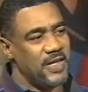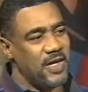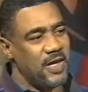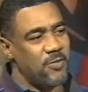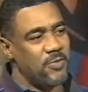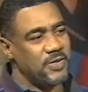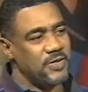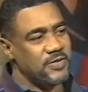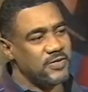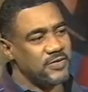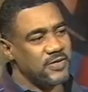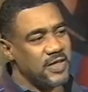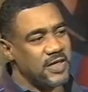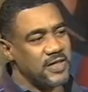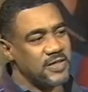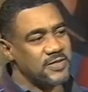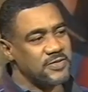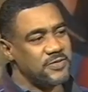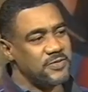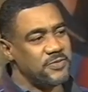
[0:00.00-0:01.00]
wanted to
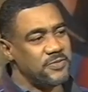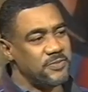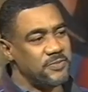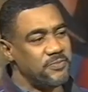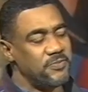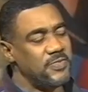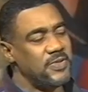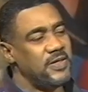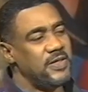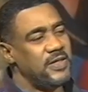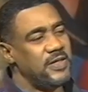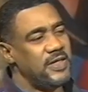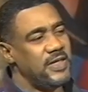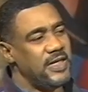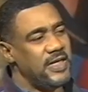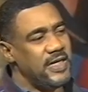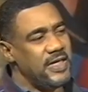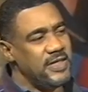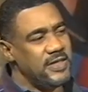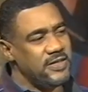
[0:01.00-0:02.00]
ask you,
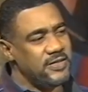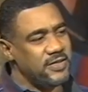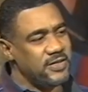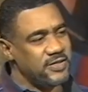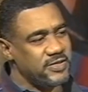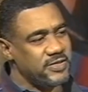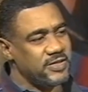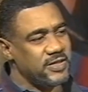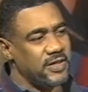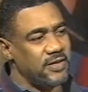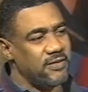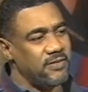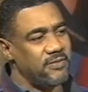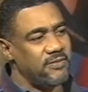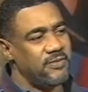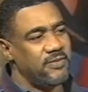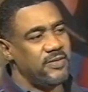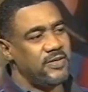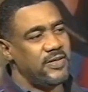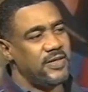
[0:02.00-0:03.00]
in a nutshell,
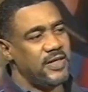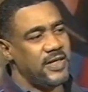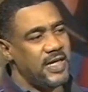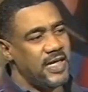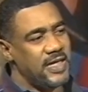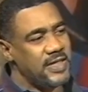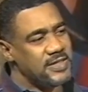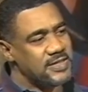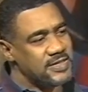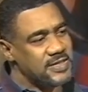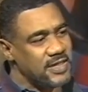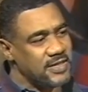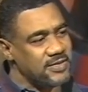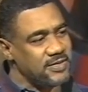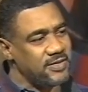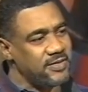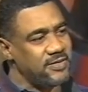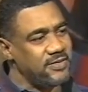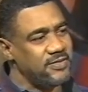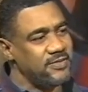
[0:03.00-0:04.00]

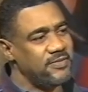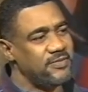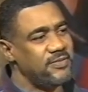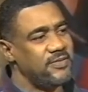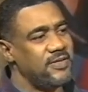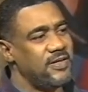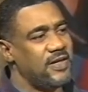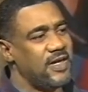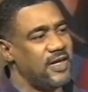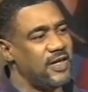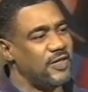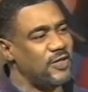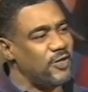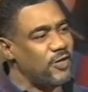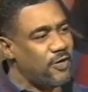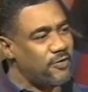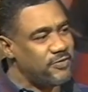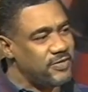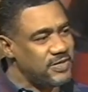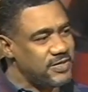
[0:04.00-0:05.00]
XTATIK, a
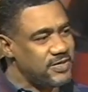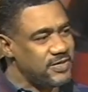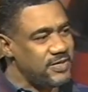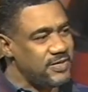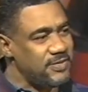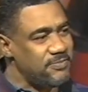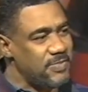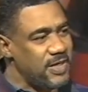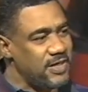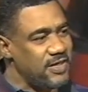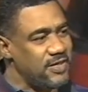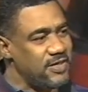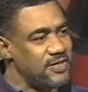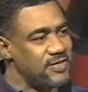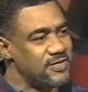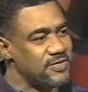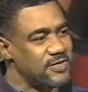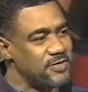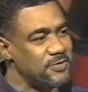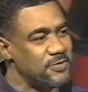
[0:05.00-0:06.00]
novelty many
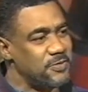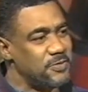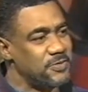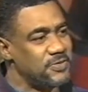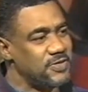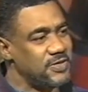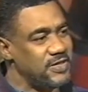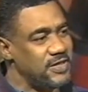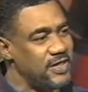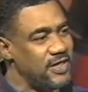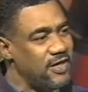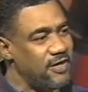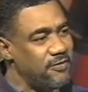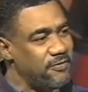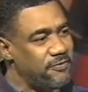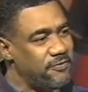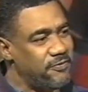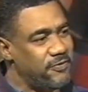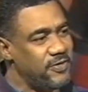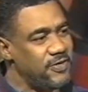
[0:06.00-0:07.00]
years ago, today a
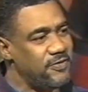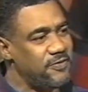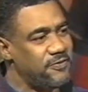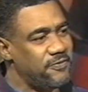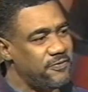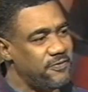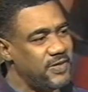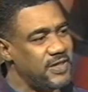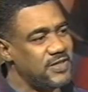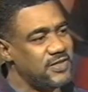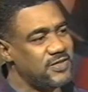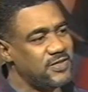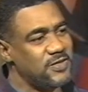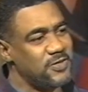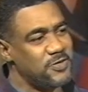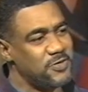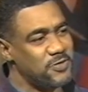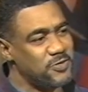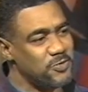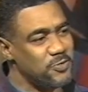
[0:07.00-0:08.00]
full-fledged
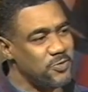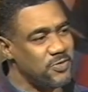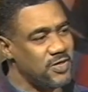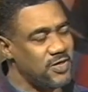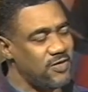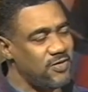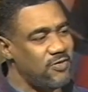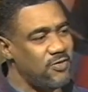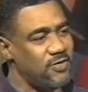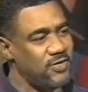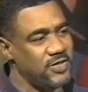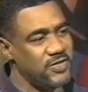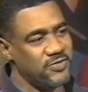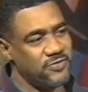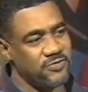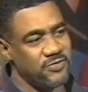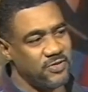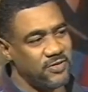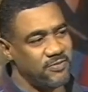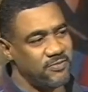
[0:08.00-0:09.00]
soca
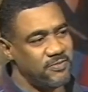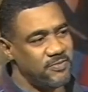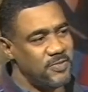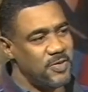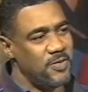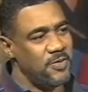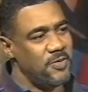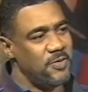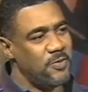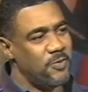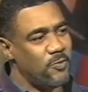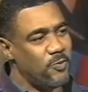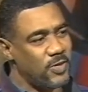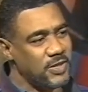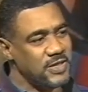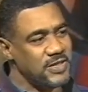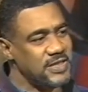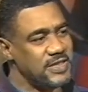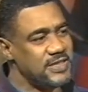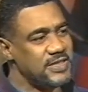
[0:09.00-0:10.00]
orchestra.
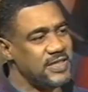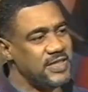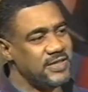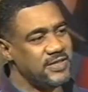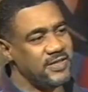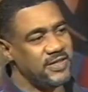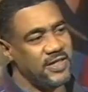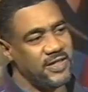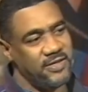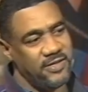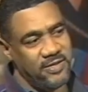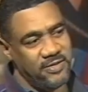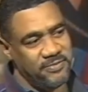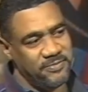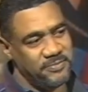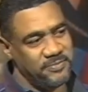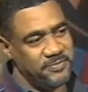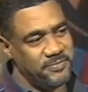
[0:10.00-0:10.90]
What did it take to get there?